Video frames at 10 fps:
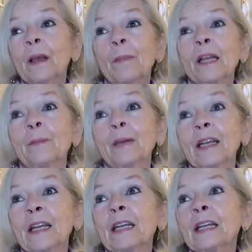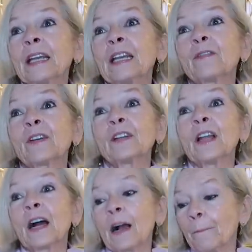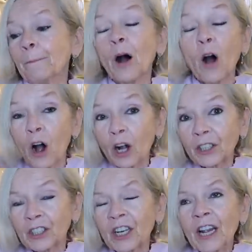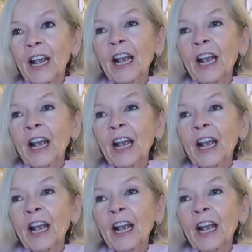maybe even marked.